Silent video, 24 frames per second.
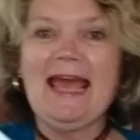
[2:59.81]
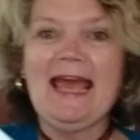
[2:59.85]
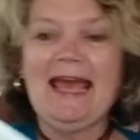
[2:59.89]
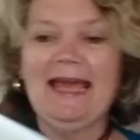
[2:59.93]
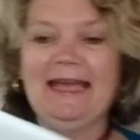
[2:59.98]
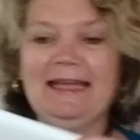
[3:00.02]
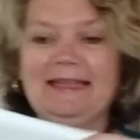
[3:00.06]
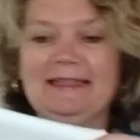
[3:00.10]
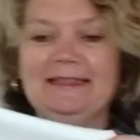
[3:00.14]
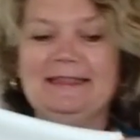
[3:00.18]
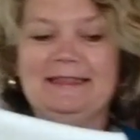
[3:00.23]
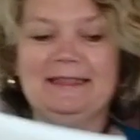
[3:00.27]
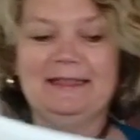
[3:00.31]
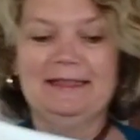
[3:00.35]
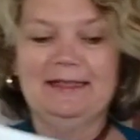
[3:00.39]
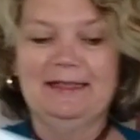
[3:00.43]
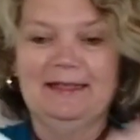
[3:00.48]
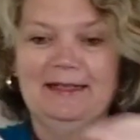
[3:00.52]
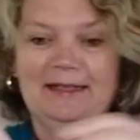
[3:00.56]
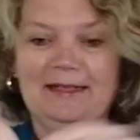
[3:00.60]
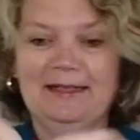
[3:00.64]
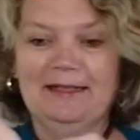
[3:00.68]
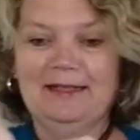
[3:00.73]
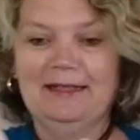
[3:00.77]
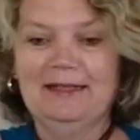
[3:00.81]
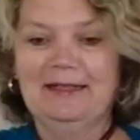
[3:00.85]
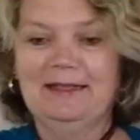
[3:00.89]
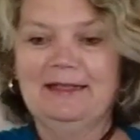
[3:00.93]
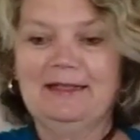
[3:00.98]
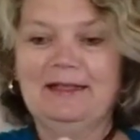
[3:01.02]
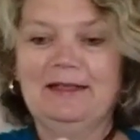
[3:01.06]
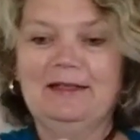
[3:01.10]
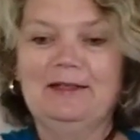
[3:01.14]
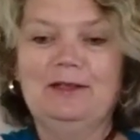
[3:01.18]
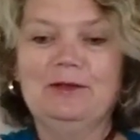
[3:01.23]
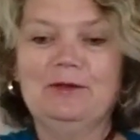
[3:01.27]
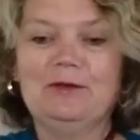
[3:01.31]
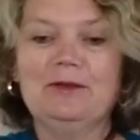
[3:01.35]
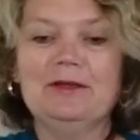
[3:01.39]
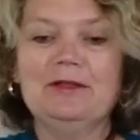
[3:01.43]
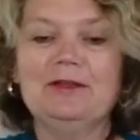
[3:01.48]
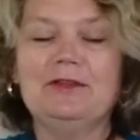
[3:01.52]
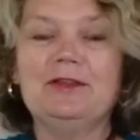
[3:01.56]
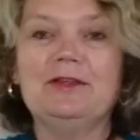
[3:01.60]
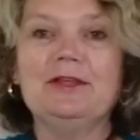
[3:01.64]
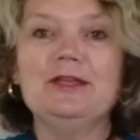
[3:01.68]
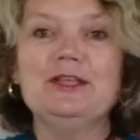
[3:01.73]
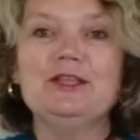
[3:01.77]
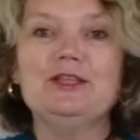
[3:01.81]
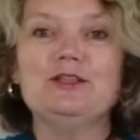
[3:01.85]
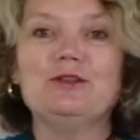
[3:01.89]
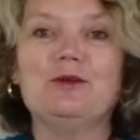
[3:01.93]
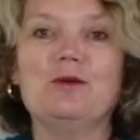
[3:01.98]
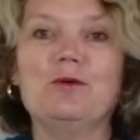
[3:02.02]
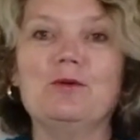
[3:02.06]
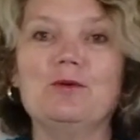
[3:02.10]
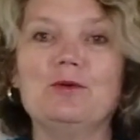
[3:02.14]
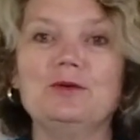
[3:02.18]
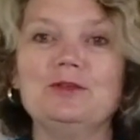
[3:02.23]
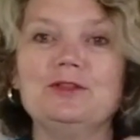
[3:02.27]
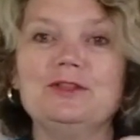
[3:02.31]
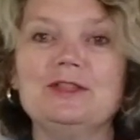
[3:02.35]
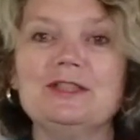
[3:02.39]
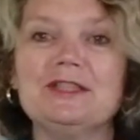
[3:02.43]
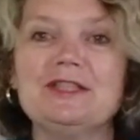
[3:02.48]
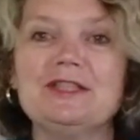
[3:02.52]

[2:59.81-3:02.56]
And look at these gorgeous